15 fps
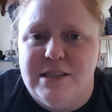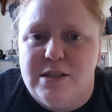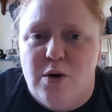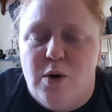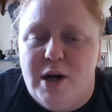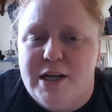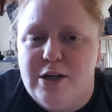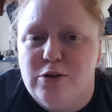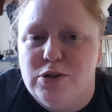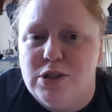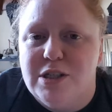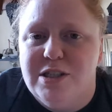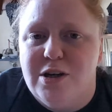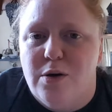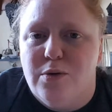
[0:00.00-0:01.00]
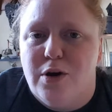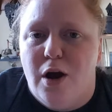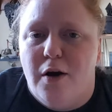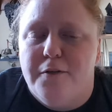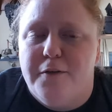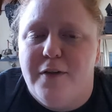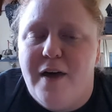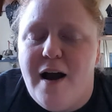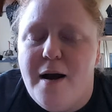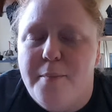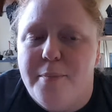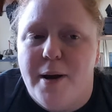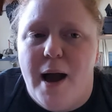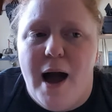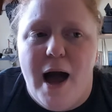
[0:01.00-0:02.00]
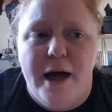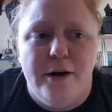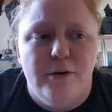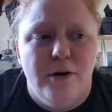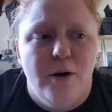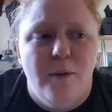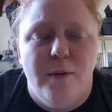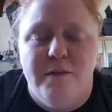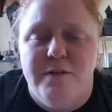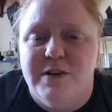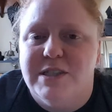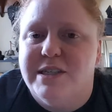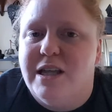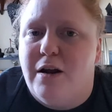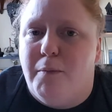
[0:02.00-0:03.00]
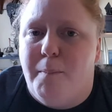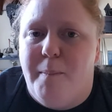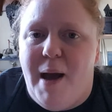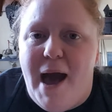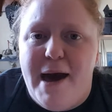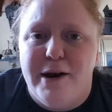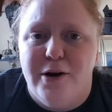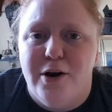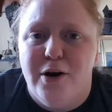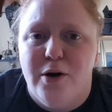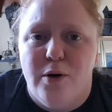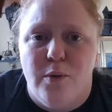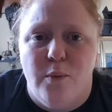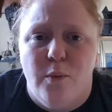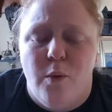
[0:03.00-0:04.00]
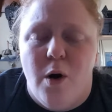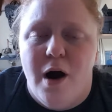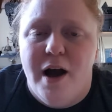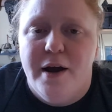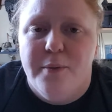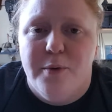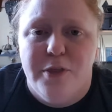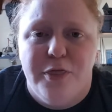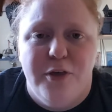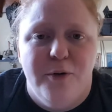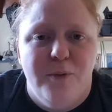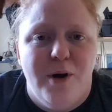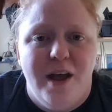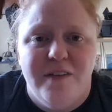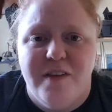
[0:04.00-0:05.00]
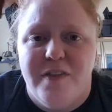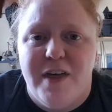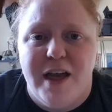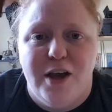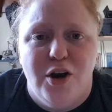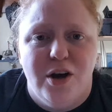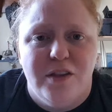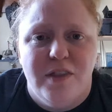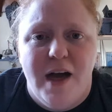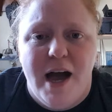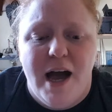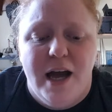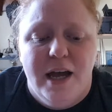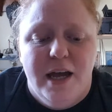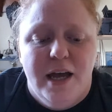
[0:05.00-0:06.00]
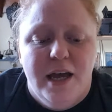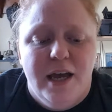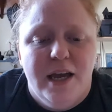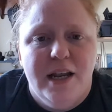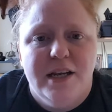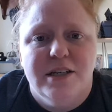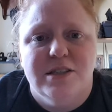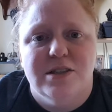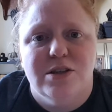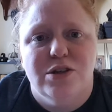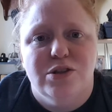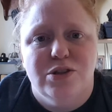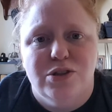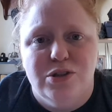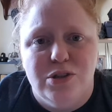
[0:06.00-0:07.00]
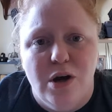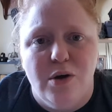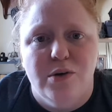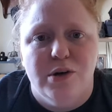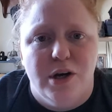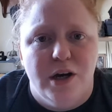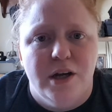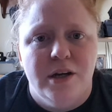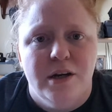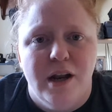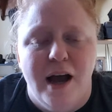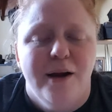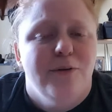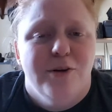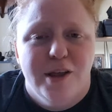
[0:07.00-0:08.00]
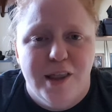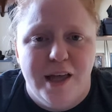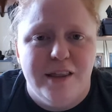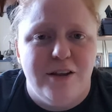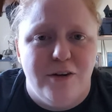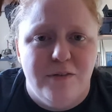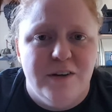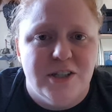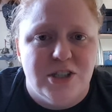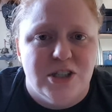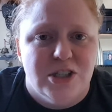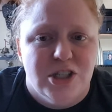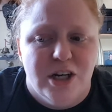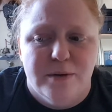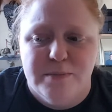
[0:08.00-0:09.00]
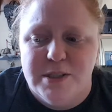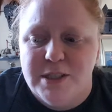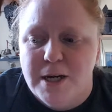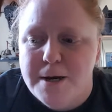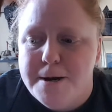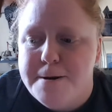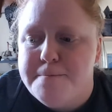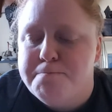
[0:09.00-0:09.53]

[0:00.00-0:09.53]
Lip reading: And so I usually don't go for that. But I don't know if it's their batter or what with the way that they cook that. It is so good. I really like their fish and chips.